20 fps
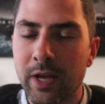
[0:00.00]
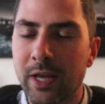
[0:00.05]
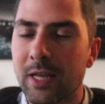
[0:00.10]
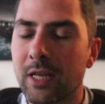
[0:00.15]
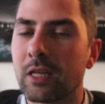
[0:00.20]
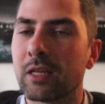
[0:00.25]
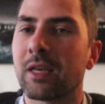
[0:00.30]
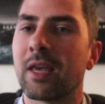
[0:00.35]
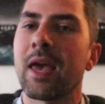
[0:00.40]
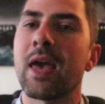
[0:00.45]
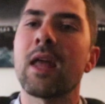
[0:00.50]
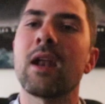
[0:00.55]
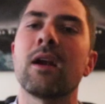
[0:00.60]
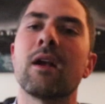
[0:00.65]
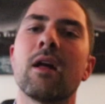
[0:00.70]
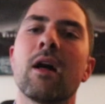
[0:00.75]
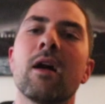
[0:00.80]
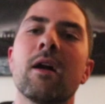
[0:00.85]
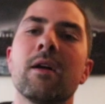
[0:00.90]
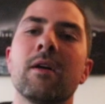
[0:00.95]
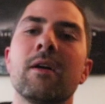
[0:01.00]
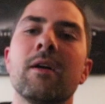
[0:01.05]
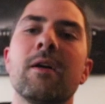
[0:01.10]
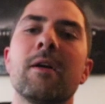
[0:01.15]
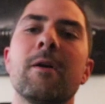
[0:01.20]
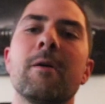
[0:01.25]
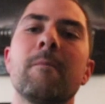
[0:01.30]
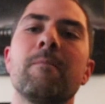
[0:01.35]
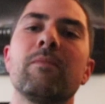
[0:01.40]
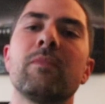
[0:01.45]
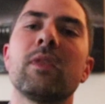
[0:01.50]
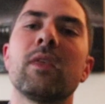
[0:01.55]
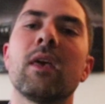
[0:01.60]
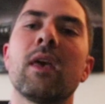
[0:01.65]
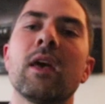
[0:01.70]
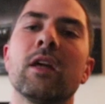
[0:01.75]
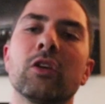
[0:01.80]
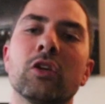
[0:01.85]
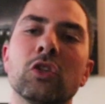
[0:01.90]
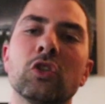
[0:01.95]
rate in Canada,
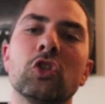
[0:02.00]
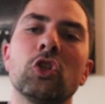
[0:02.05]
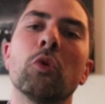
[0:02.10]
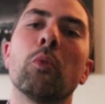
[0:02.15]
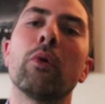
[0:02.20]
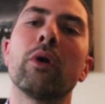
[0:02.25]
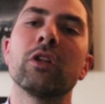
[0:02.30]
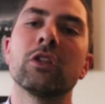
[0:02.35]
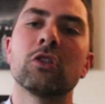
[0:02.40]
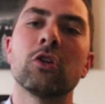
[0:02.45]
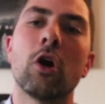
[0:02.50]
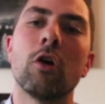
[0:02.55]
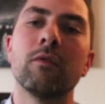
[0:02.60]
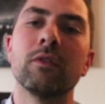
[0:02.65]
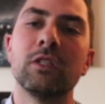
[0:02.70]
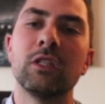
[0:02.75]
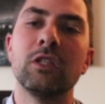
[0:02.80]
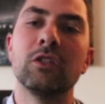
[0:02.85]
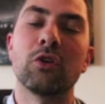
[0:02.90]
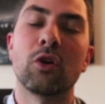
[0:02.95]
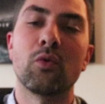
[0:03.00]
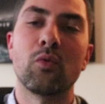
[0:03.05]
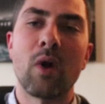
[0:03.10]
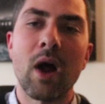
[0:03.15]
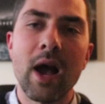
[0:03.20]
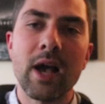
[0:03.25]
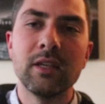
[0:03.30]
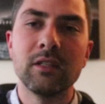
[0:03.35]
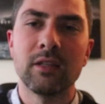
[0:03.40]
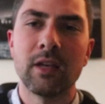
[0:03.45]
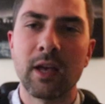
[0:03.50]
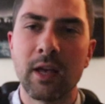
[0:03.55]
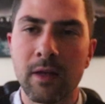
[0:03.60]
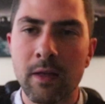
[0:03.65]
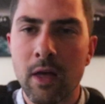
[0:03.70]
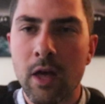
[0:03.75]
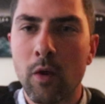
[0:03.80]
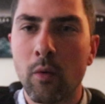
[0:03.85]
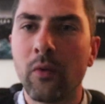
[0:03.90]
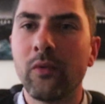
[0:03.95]
and consumer insolvencies are
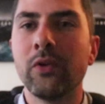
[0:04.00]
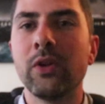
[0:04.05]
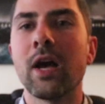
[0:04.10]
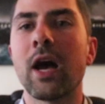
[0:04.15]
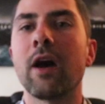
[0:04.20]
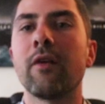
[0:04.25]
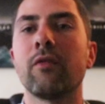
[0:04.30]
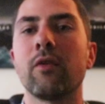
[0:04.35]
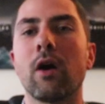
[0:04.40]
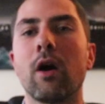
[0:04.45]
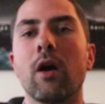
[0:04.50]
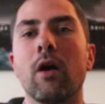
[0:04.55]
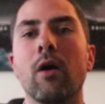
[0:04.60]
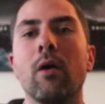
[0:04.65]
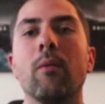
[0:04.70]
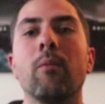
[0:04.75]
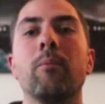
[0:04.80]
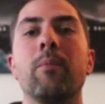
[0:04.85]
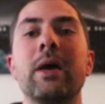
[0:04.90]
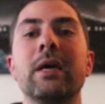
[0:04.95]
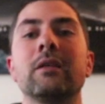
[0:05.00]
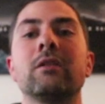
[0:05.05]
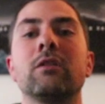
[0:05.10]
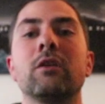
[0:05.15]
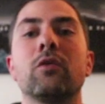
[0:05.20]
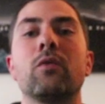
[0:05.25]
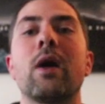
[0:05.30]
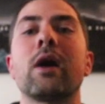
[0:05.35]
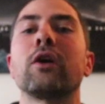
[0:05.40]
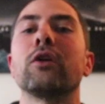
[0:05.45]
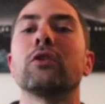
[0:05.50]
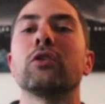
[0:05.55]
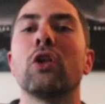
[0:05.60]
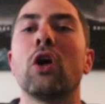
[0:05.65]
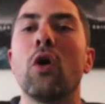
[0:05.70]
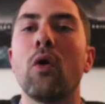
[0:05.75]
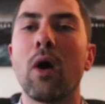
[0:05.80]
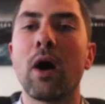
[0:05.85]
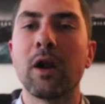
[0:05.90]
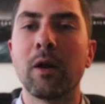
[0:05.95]
rising when we have basically a record
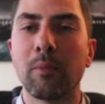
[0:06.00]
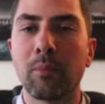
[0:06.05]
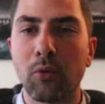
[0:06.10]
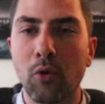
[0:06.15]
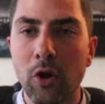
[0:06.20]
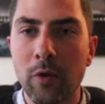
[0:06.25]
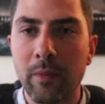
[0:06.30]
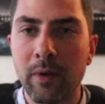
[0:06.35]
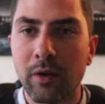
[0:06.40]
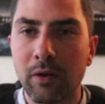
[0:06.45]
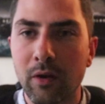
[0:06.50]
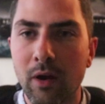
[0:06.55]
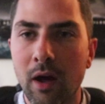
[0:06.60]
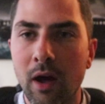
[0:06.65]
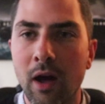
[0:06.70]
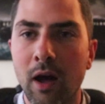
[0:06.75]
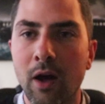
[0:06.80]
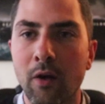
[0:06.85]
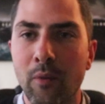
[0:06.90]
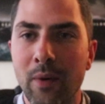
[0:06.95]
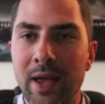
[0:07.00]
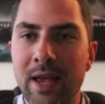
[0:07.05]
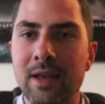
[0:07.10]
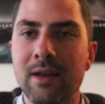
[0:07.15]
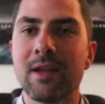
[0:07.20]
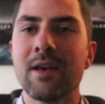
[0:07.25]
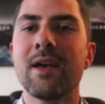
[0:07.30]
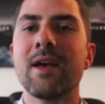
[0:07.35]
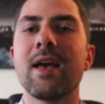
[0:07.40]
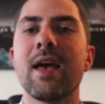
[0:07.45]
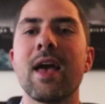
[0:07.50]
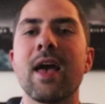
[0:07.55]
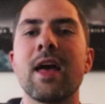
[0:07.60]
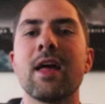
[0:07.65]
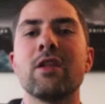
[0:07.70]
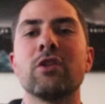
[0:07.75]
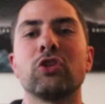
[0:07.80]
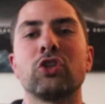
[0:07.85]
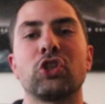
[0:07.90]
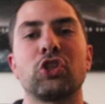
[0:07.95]
low unemployment rate
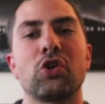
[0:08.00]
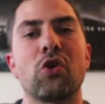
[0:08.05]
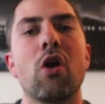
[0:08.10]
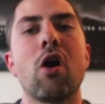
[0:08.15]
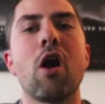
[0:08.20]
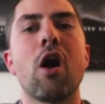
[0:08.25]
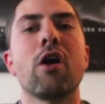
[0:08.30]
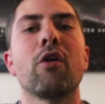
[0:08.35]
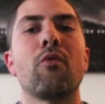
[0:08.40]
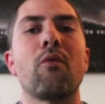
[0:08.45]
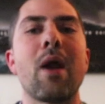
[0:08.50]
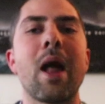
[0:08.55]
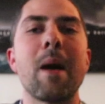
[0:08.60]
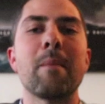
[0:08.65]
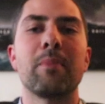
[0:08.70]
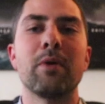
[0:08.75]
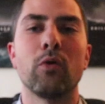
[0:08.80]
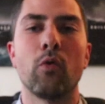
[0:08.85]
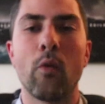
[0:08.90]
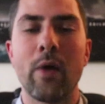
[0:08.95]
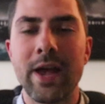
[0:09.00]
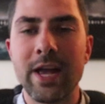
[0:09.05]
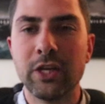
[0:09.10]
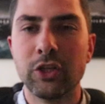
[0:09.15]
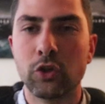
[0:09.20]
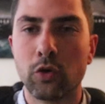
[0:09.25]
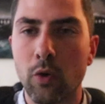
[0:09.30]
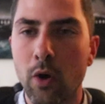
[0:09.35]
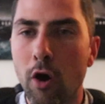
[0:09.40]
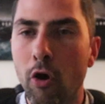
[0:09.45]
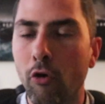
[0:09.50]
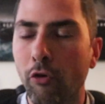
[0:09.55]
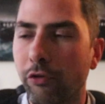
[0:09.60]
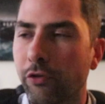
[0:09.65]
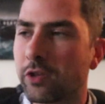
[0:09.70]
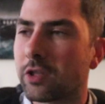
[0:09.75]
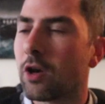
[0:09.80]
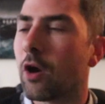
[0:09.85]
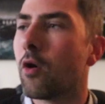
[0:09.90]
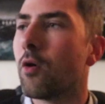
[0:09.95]
and strong rampant wage
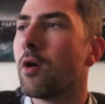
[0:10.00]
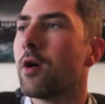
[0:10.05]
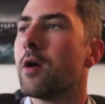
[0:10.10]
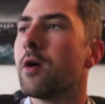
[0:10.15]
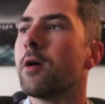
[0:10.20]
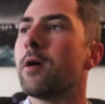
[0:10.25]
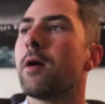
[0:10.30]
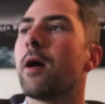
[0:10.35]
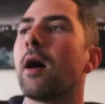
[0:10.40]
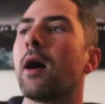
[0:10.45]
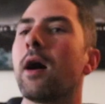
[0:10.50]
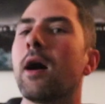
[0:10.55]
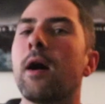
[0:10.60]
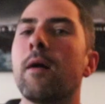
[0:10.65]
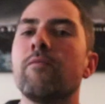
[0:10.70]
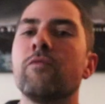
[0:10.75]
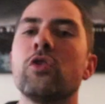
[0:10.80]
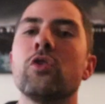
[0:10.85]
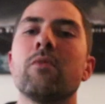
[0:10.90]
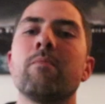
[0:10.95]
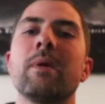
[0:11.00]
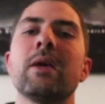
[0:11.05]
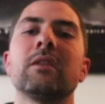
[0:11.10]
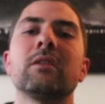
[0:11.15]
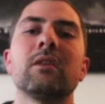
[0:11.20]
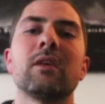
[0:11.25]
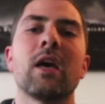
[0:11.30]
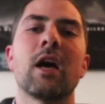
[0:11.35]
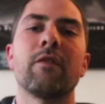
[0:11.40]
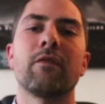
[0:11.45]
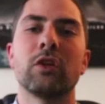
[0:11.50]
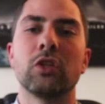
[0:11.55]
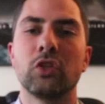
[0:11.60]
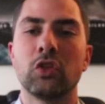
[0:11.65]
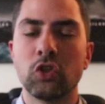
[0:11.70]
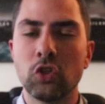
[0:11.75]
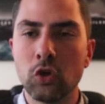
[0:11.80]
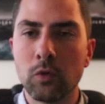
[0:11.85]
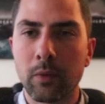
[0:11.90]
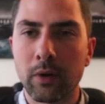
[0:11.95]
growth. So you basically have
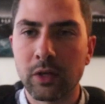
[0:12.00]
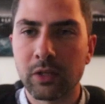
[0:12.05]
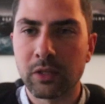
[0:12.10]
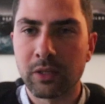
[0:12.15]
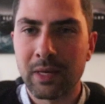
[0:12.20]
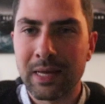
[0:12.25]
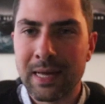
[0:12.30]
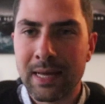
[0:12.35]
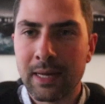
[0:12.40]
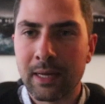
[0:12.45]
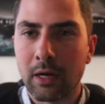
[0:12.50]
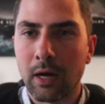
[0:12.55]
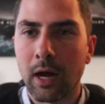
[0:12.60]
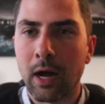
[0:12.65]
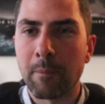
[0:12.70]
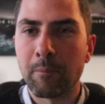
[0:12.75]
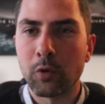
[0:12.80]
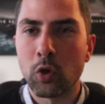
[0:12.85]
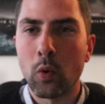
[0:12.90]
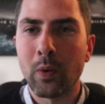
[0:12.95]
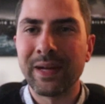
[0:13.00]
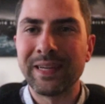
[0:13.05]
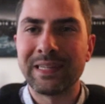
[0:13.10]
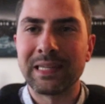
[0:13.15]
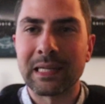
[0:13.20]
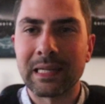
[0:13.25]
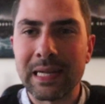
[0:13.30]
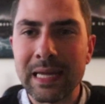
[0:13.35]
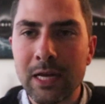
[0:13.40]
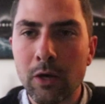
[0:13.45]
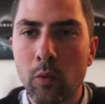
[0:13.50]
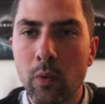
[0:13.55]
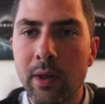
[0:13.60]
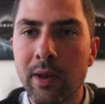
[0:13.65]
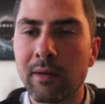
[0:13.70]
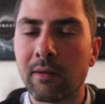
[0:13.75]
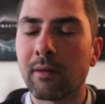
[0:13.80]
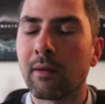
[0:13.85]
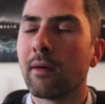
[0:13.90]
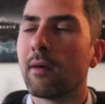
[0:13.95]
consumers going
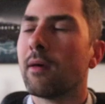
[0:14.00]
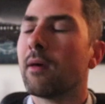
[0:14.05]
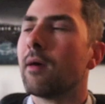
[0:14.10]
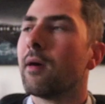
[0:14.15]
delinquent